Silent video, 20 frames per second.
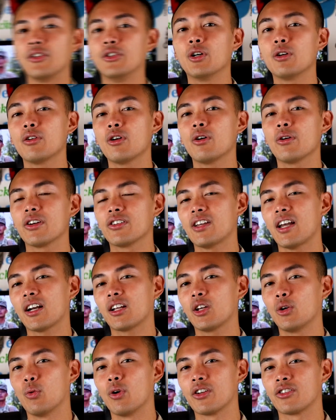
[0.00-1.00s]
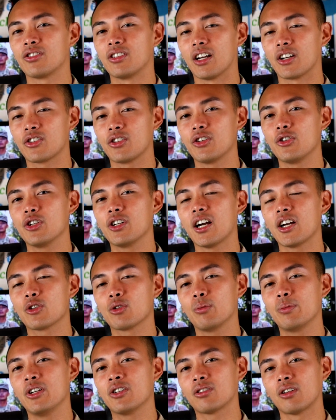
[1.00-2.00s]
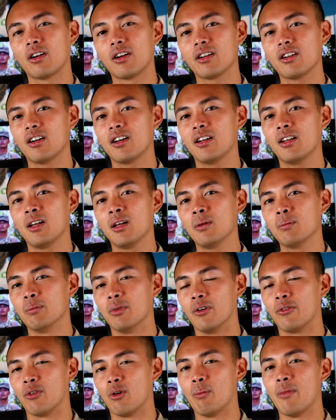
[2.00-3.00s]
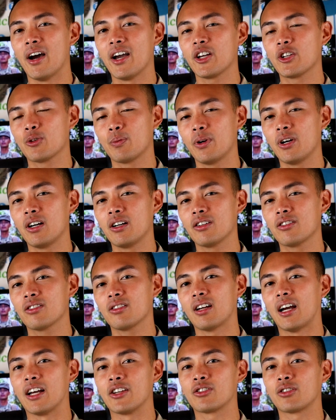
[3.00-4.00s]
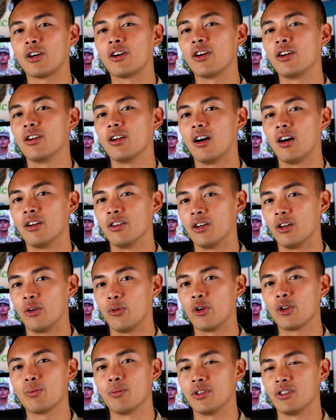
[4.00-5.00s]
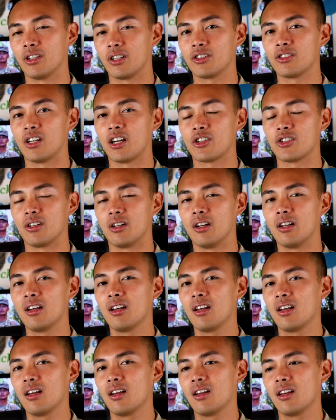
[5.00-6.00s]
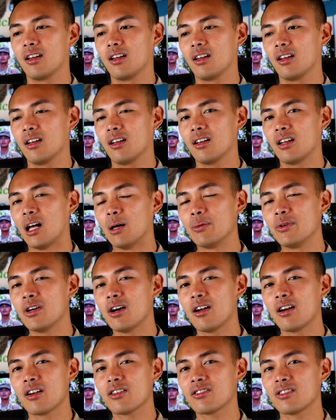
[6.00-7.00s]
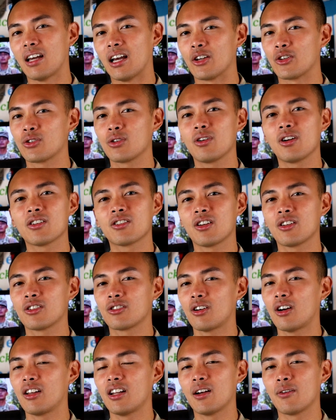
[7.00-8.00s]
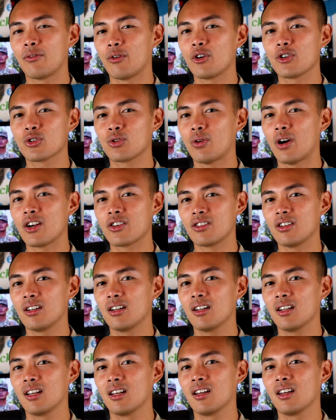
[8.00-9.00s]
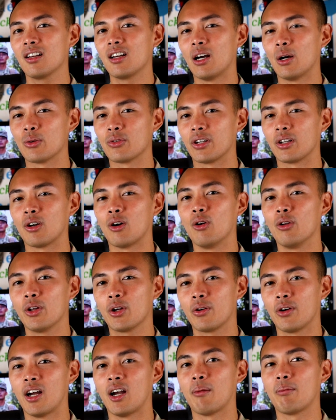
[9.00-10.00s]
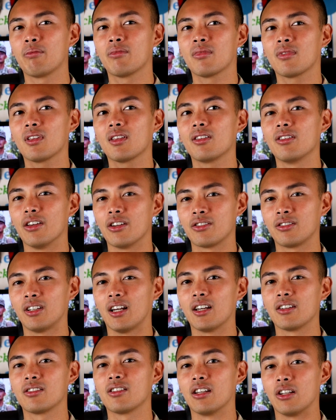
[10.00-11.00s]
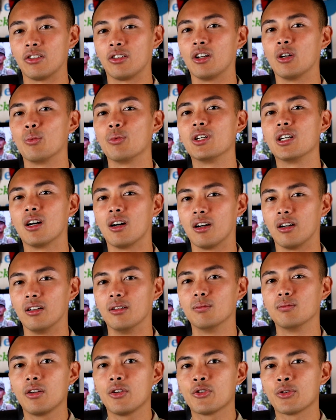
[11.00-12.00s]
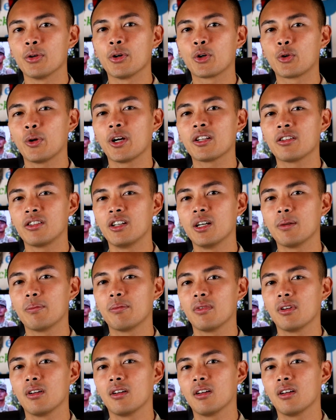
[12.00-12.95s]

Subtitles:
don't know exactly what section you guys will be starting on, but from my experience, I started on the arithmetic section. I'll be honest, as soon as I saw that first question, I was like, holy crap, this test is going to be hard. So a quick tip